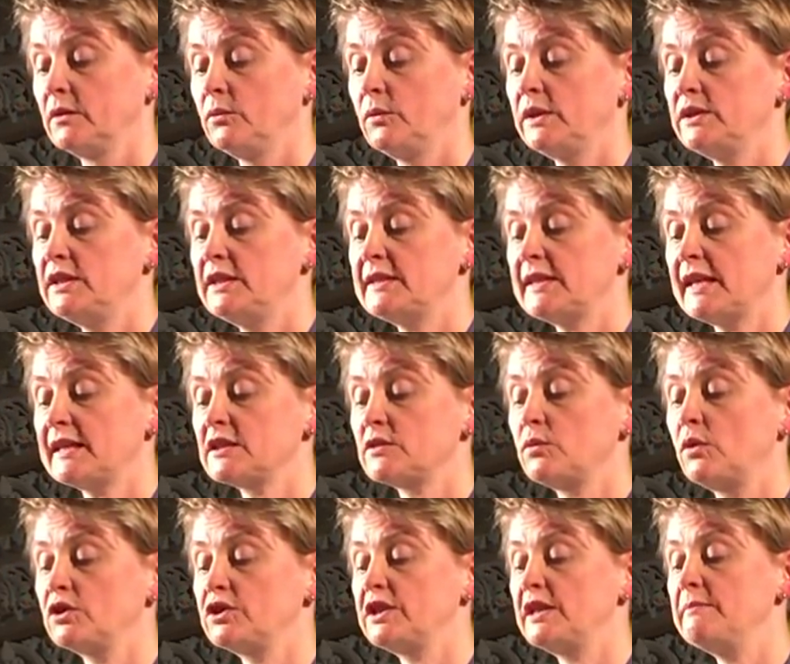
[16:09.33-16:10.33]
When she's asked
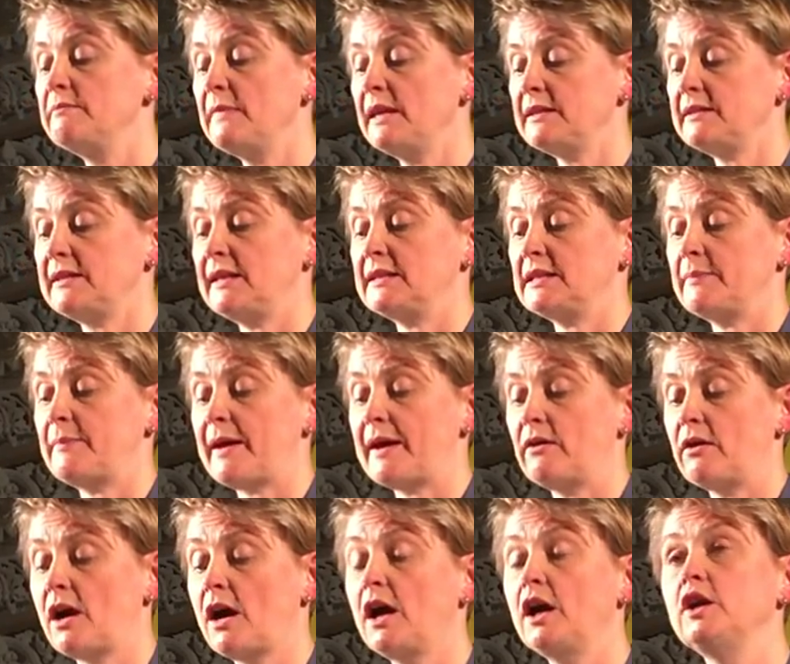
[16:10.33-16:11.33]
what she misses
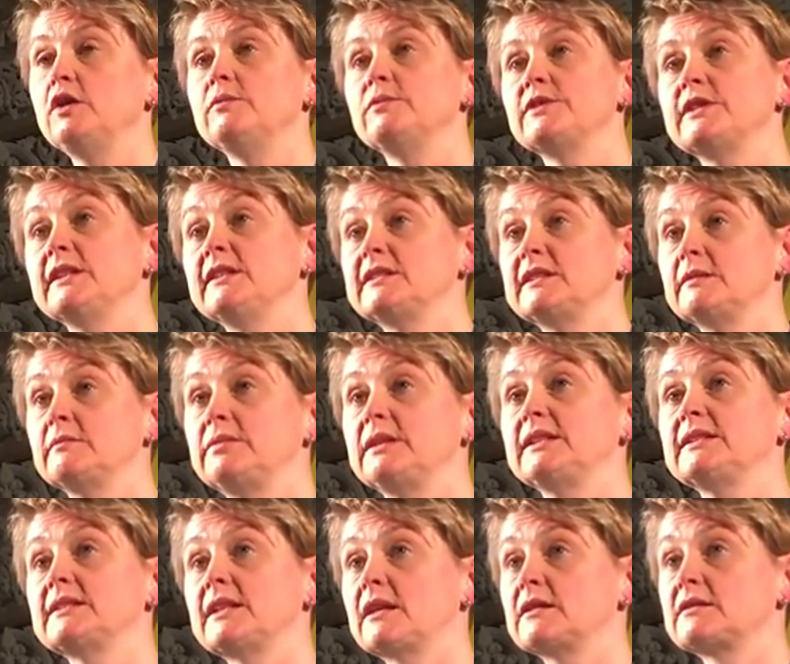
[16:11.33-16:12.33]
about home, she
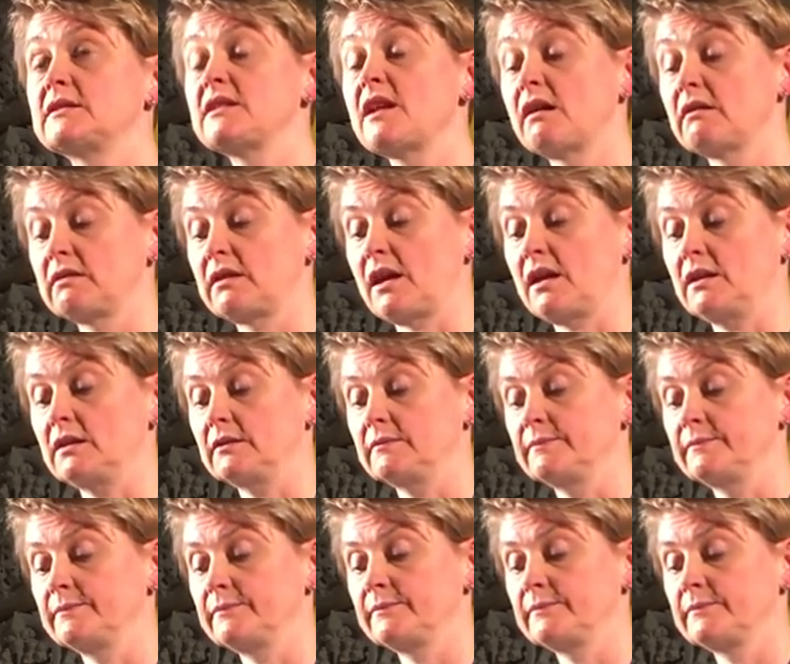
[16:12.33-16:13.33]
simply says nothing.
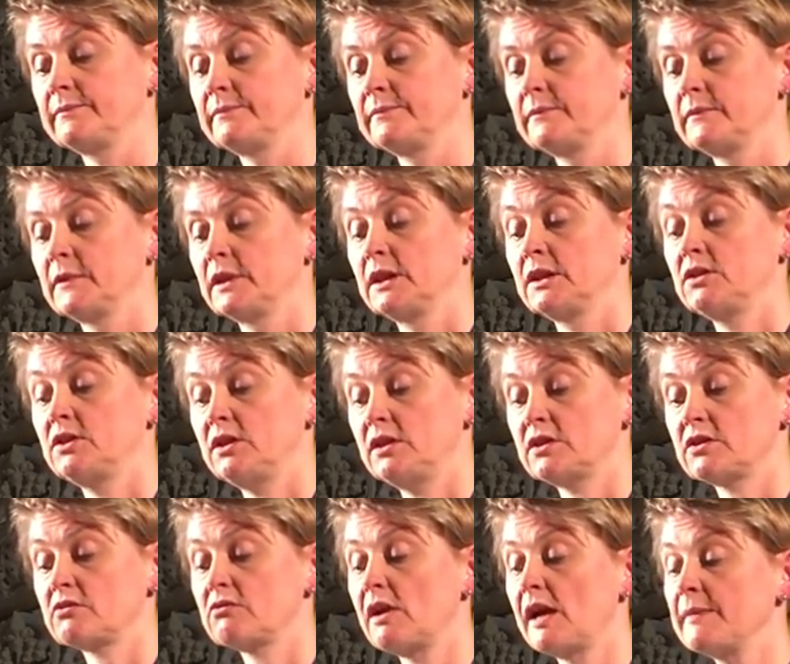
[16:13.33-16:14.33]
She
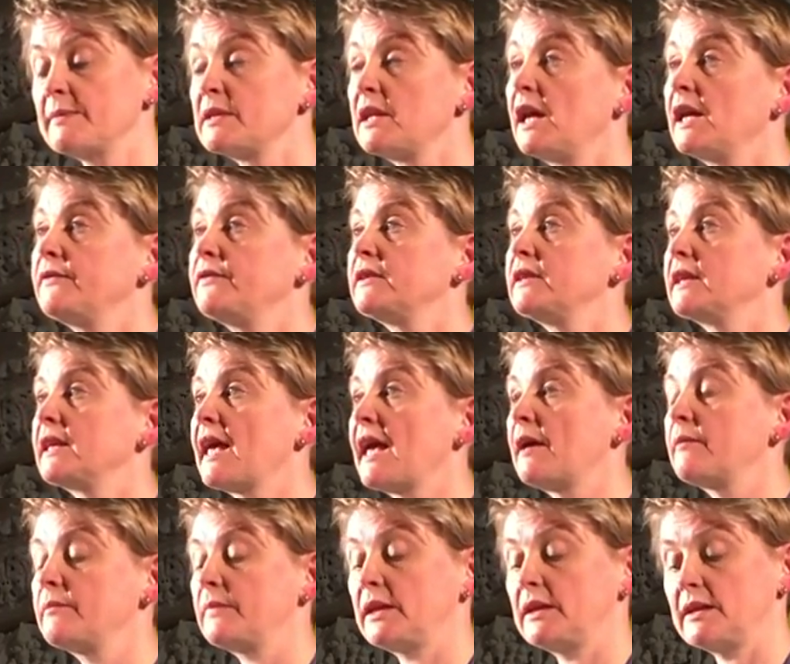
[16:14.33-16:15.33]
describes life in the
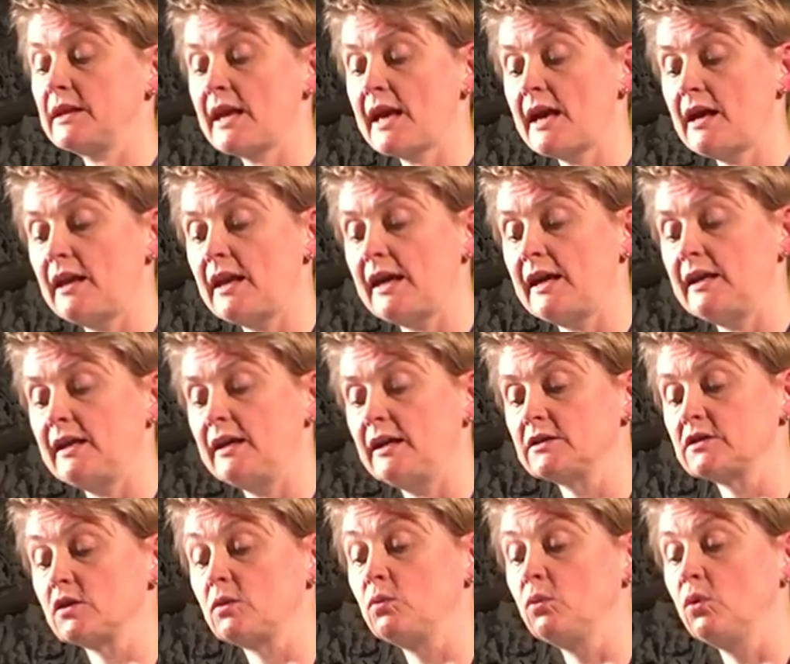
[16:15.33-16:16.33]
camp in Calais
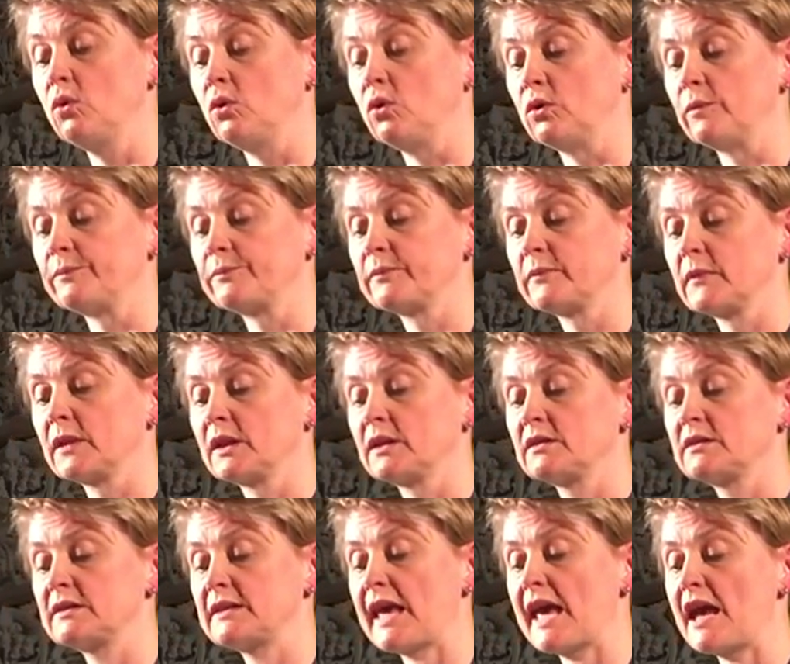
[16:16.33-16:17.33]
as a war,
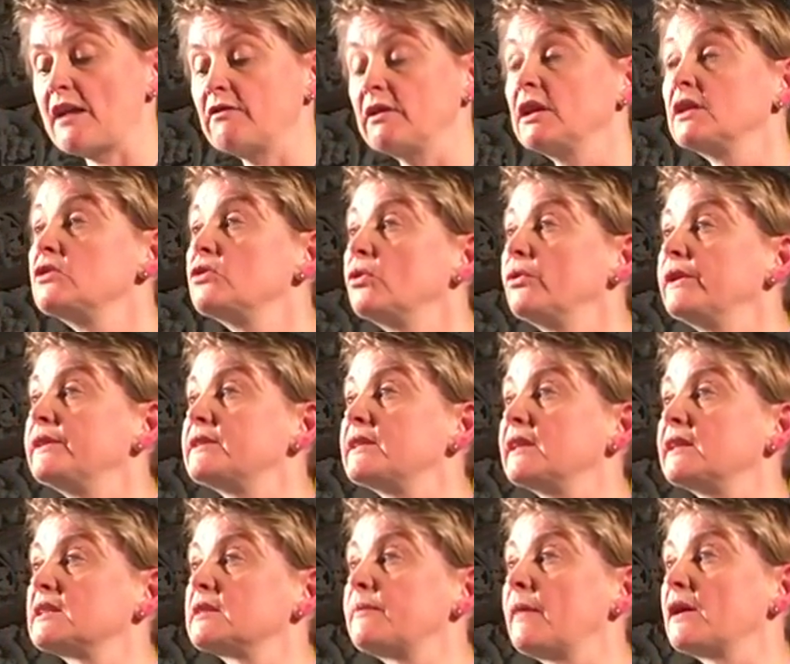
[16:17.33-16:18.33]
scary and
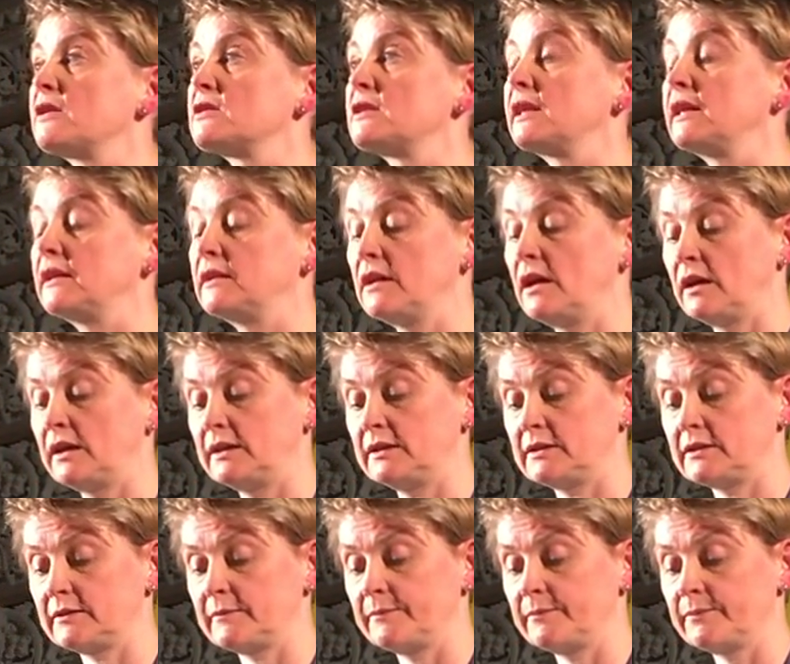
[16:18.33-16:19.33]
noisy, especially at
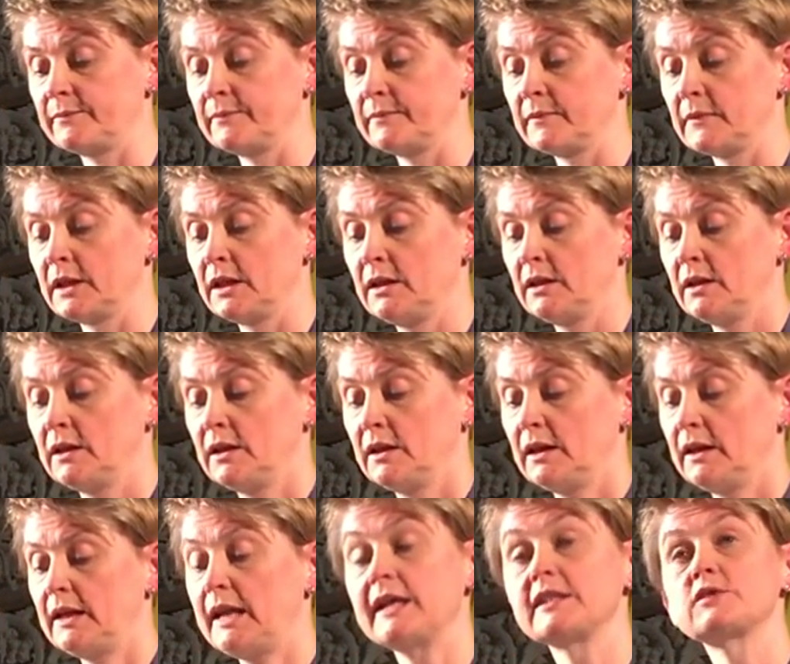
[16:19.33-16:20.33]
night.
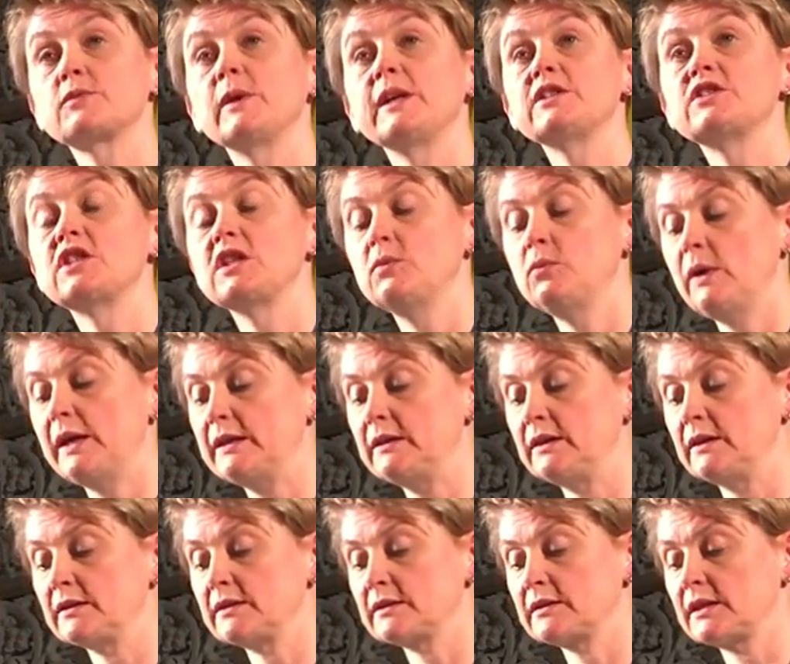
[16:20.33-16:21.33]
And last week, she
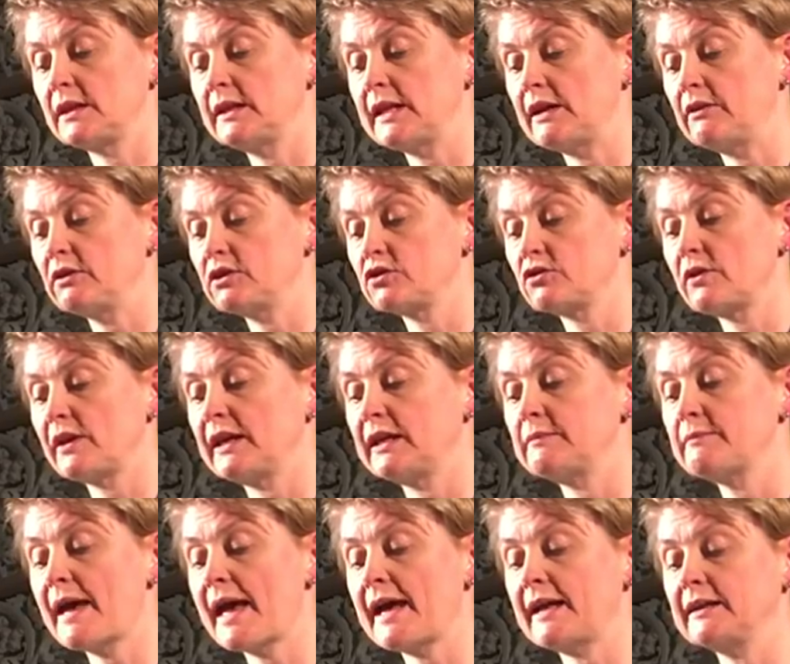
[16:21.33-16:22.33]
witnessed an
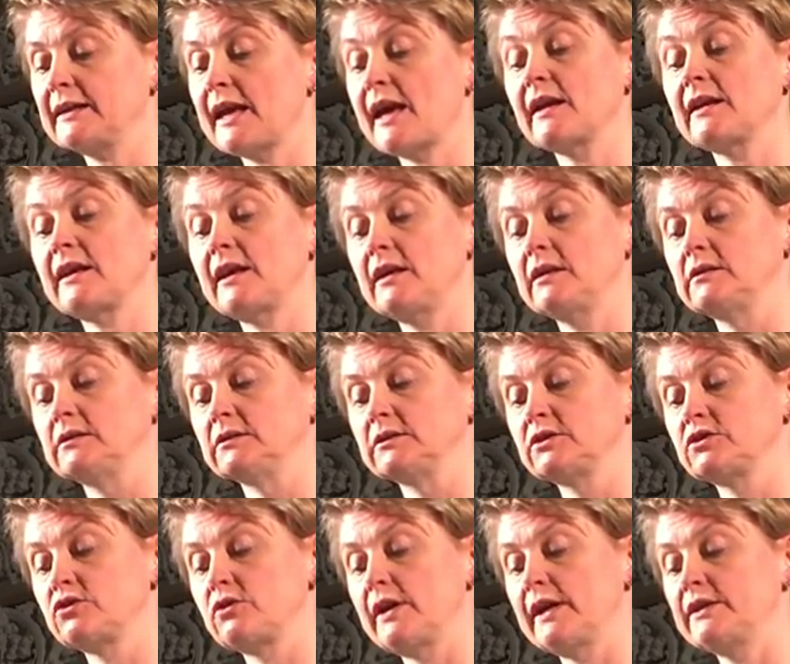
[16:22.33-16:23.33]
Eritrean man get
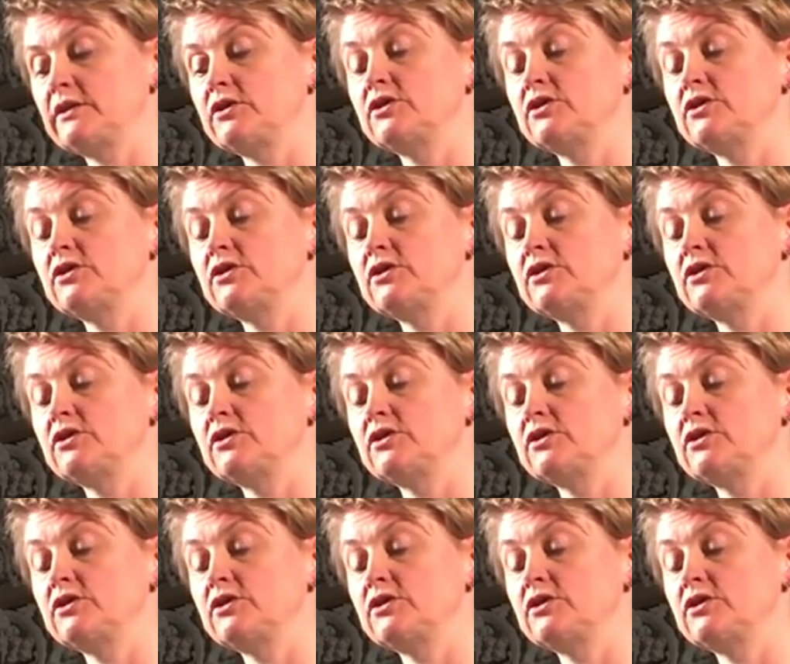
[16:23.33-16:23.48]
killed trying